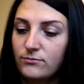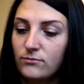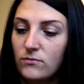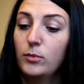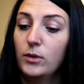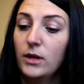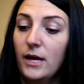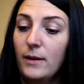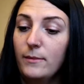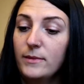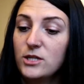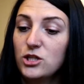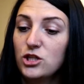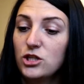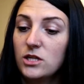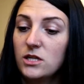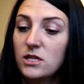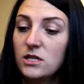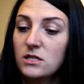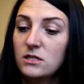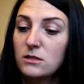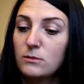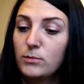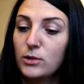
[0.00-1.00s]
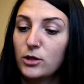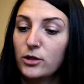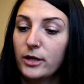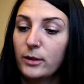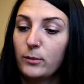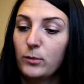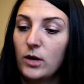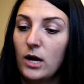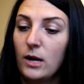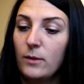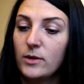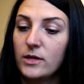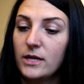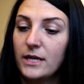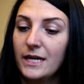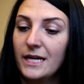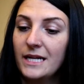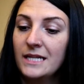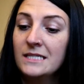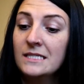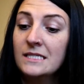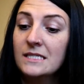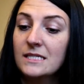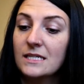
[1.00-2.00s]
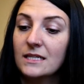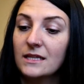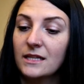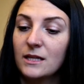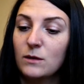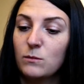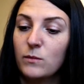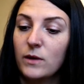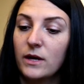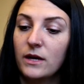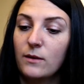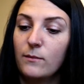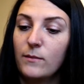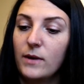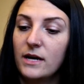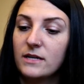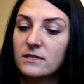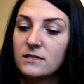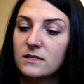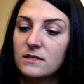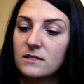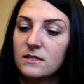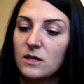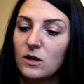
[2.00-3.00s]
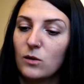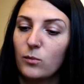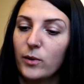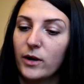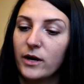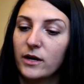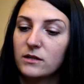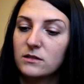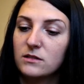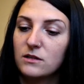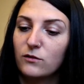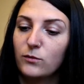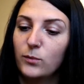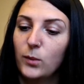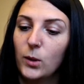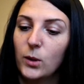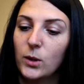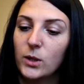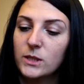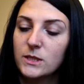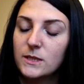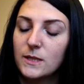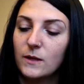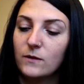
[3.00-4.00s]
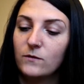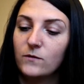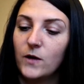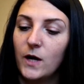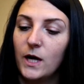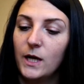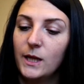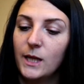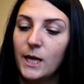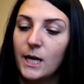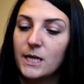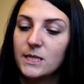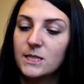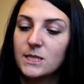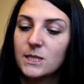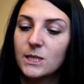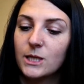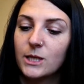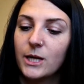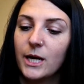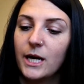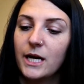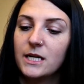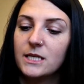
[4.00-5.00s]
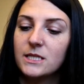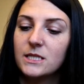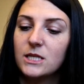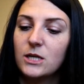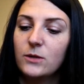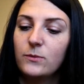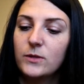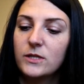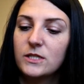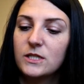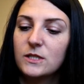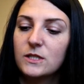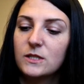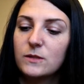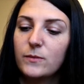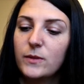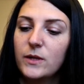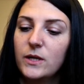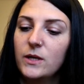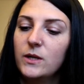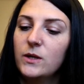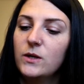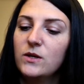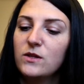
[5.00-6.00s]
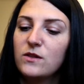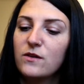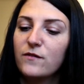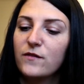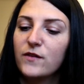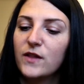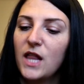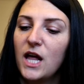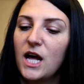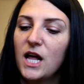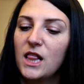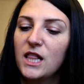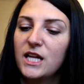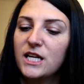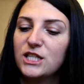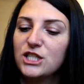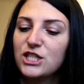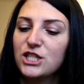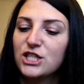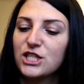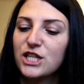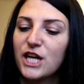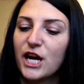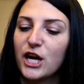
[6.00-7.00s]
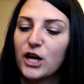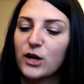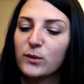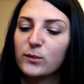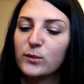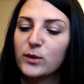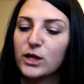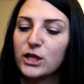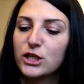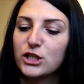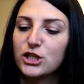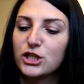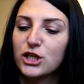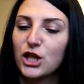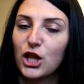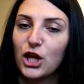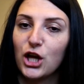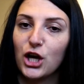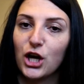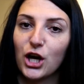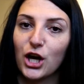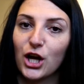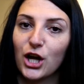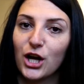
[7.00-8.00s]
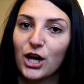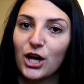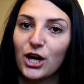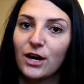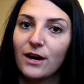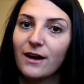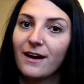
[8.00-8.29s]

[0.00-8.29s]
blemishes, blurring primer that instantly minimizes the appearance of pores and fine lines to create a super smooth, flawless airbrushed look.